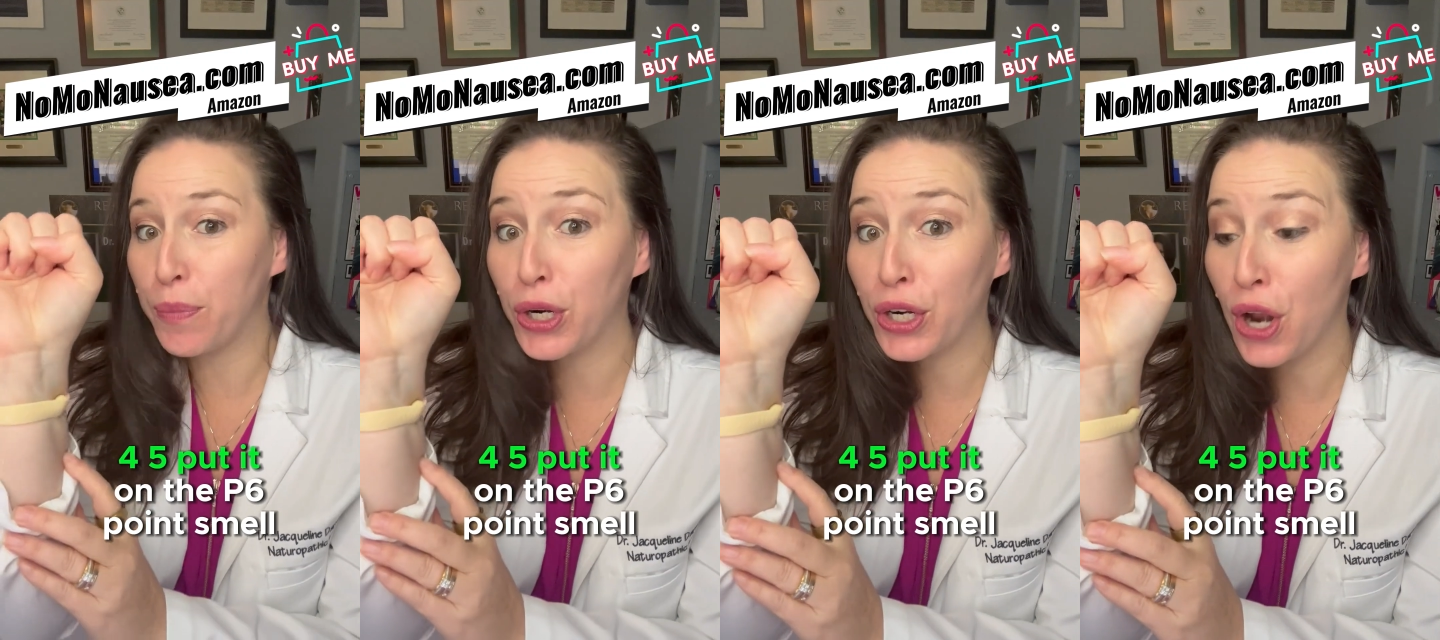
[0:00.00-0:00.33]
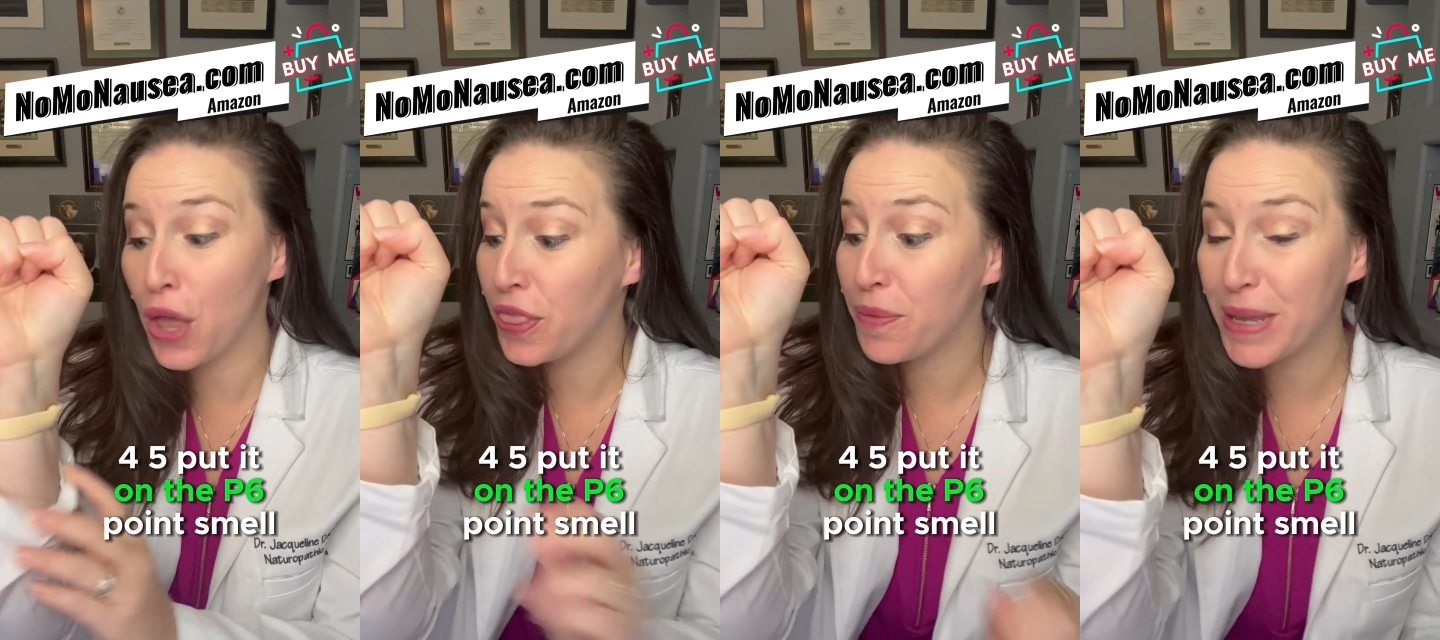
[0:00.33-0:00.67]
Put it
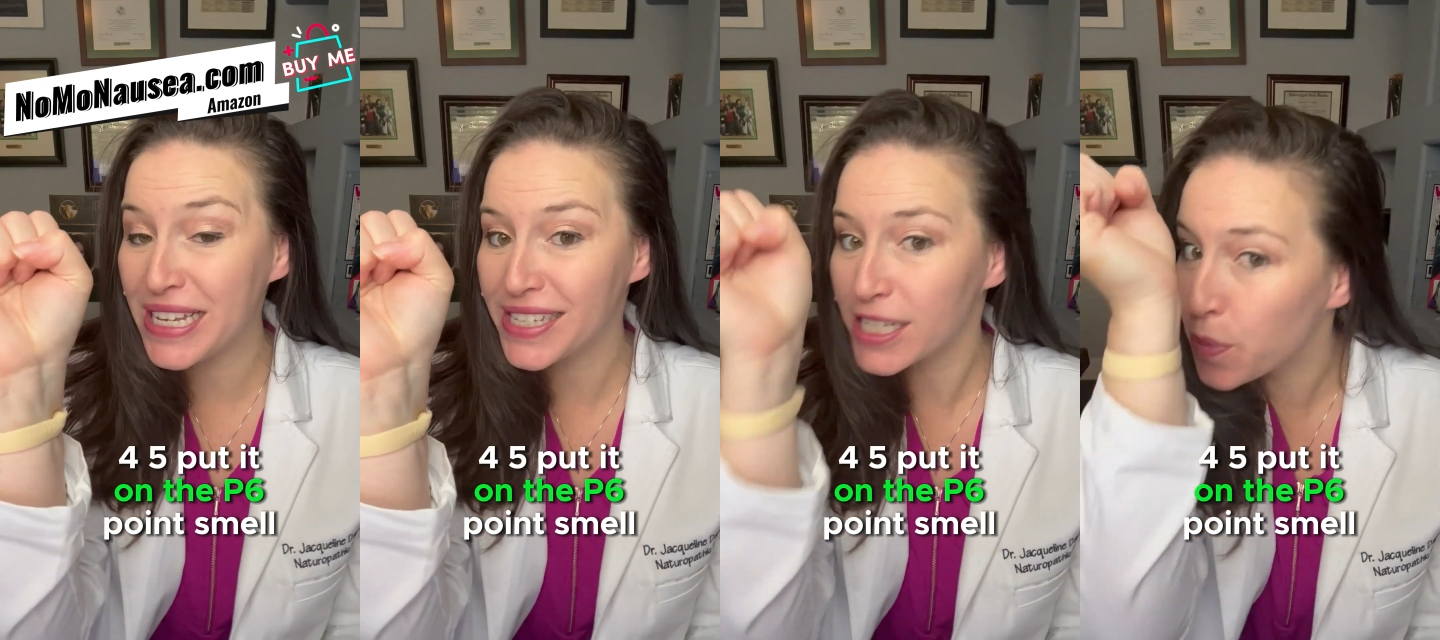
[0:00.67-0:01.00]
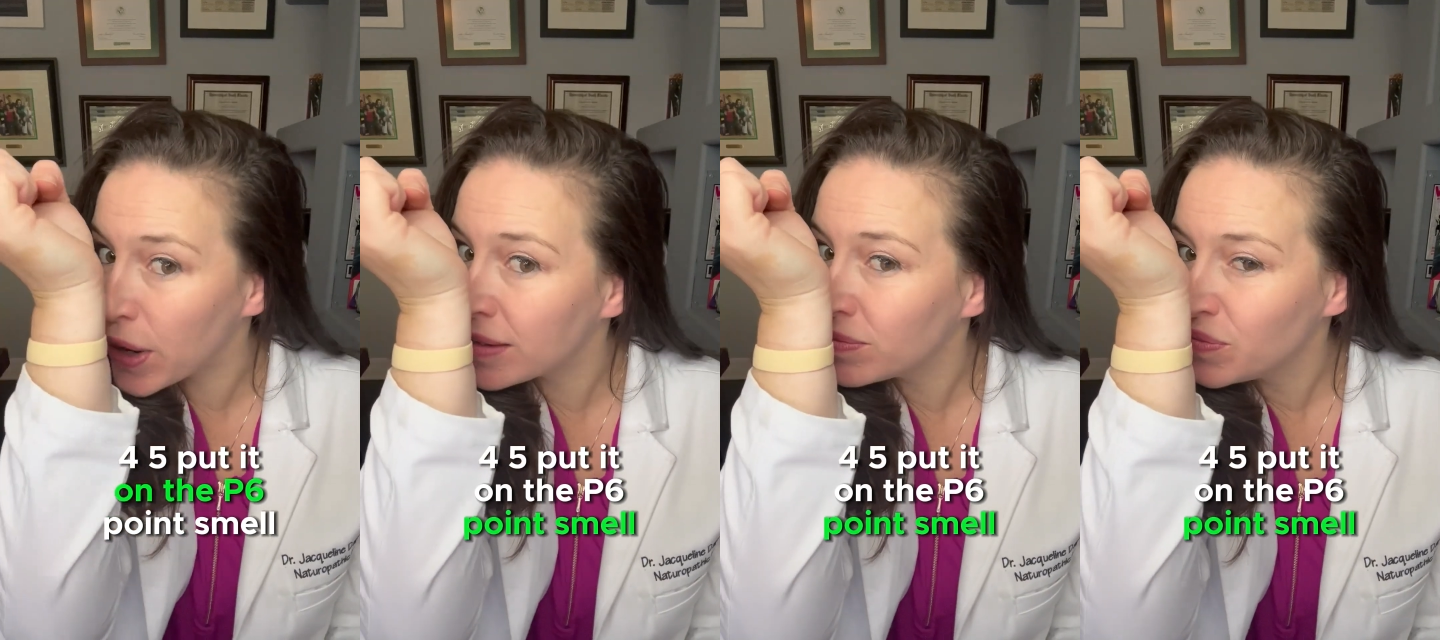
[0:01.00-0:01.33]
on the P six
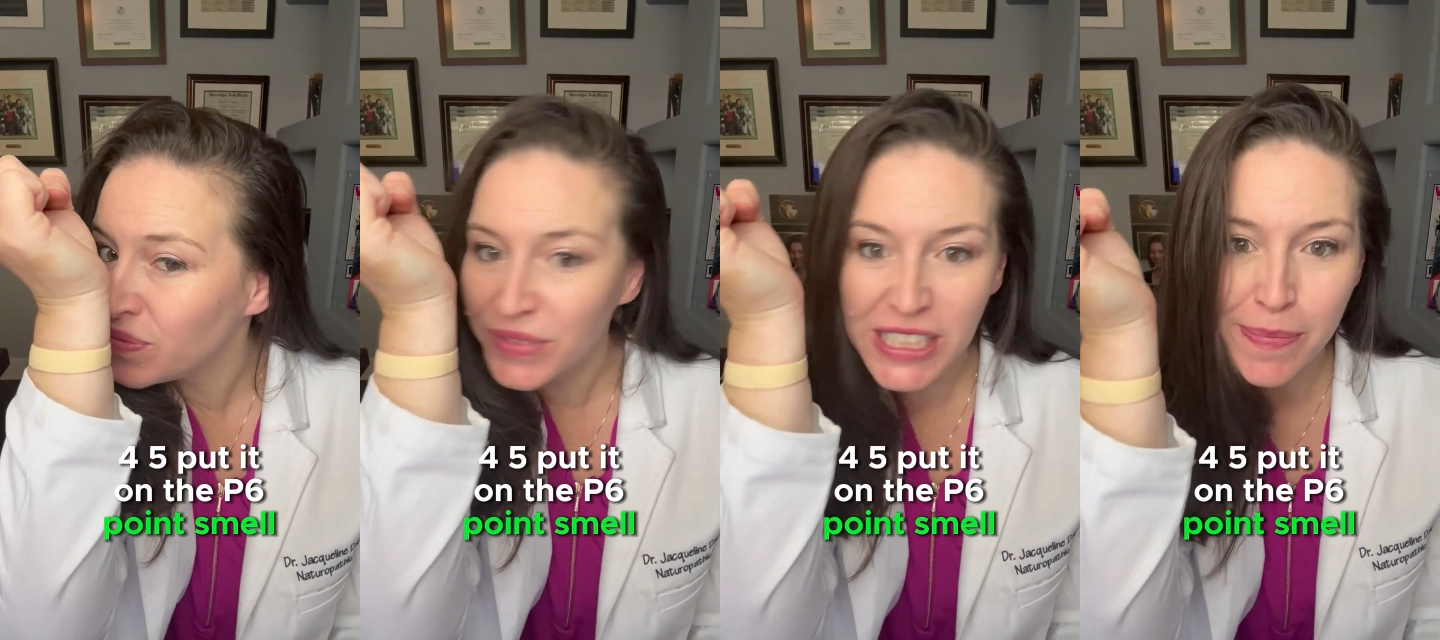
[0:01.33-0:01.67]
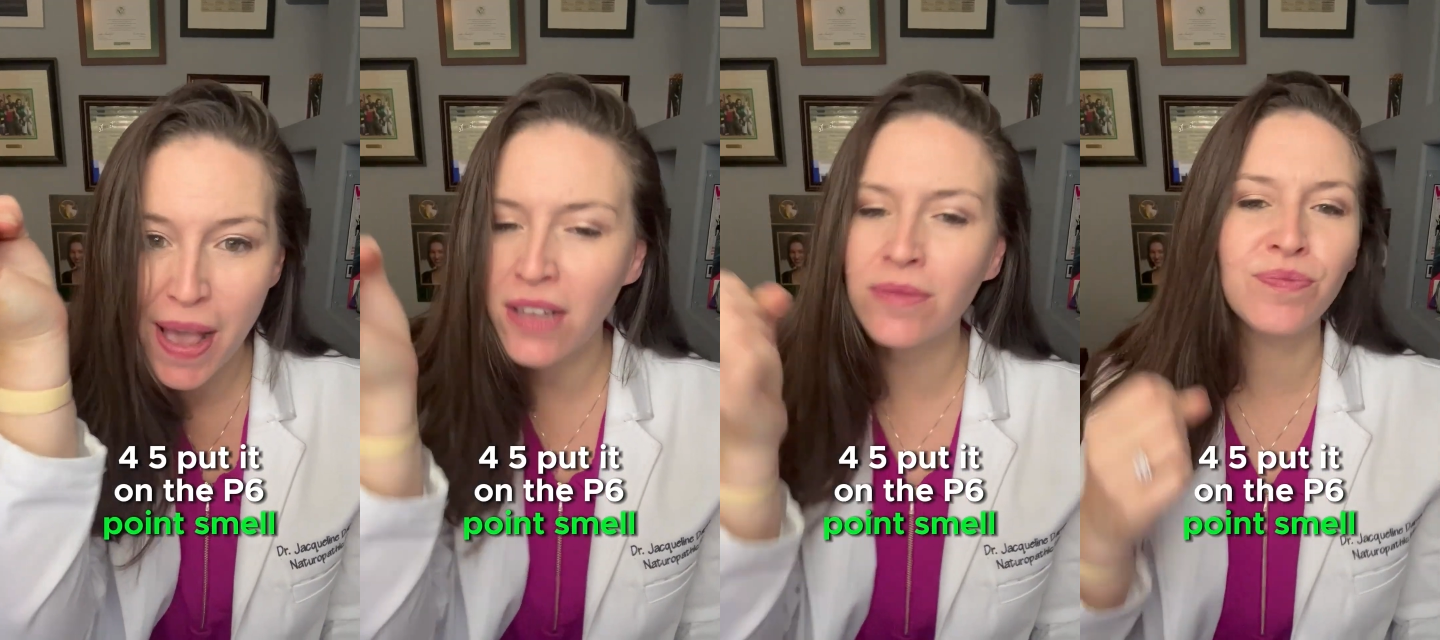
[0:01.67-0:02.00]
point,
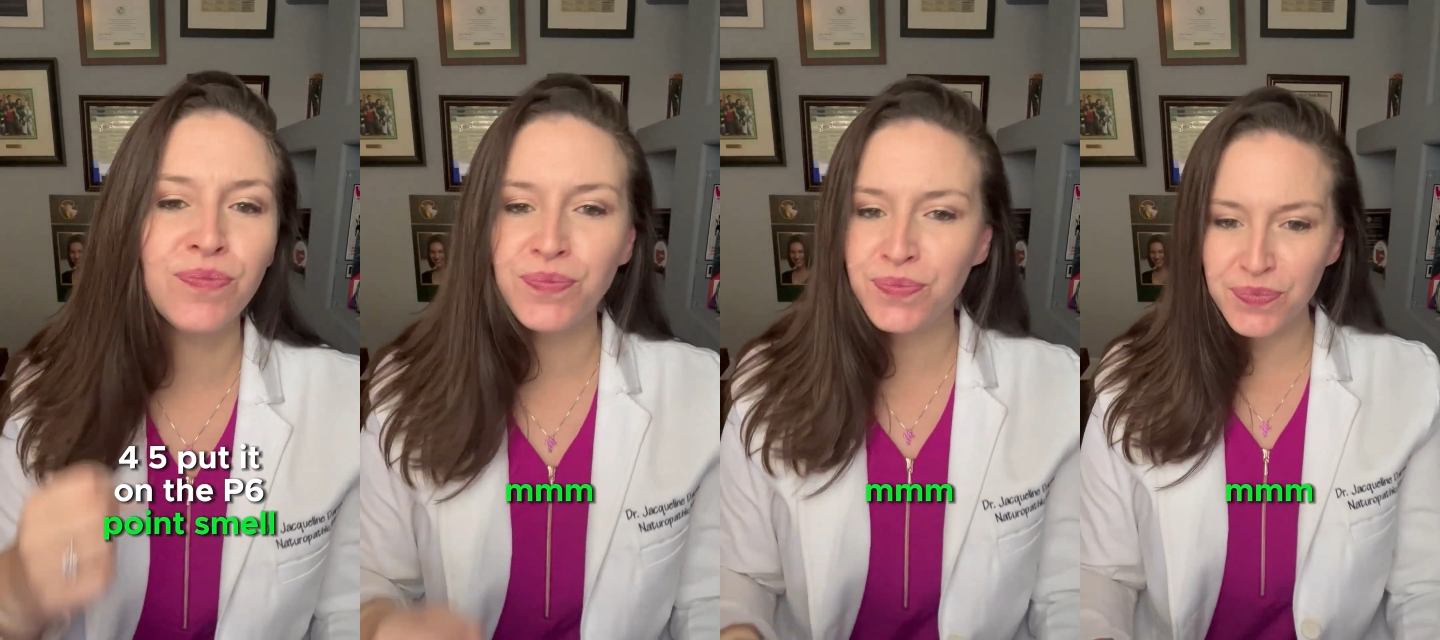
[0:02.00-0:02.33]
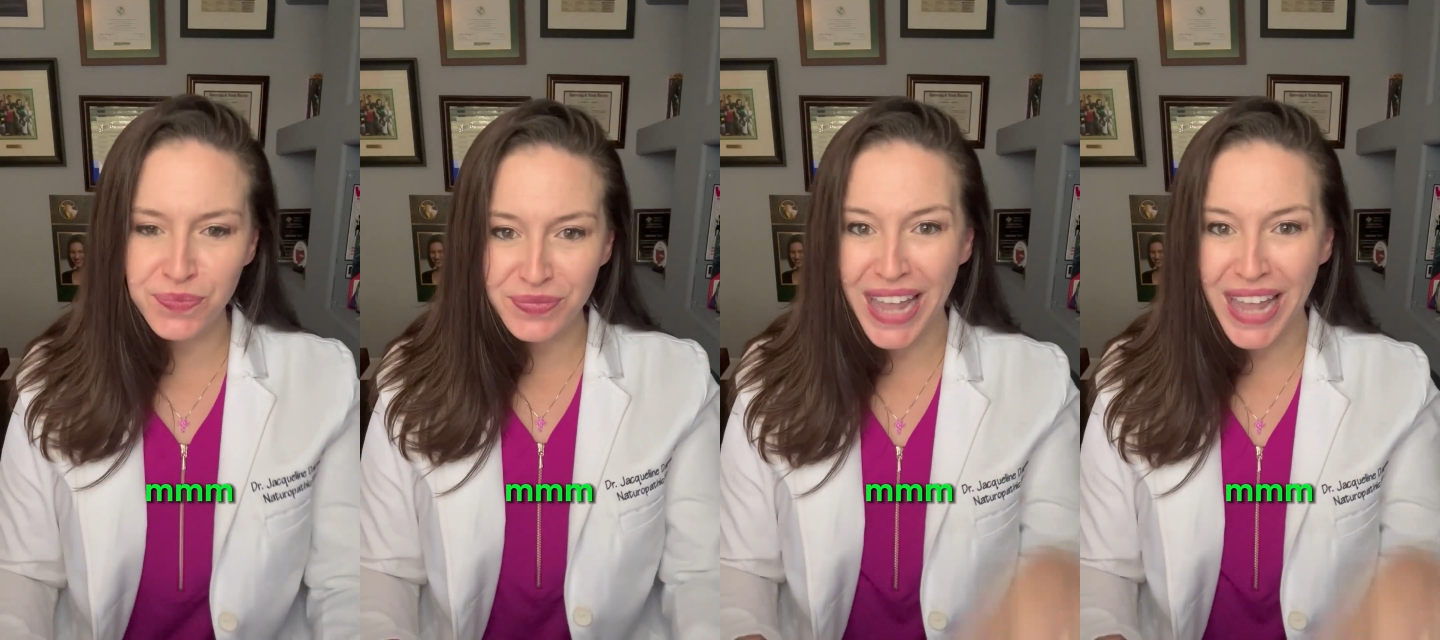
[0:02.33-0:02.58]
smell, mmm,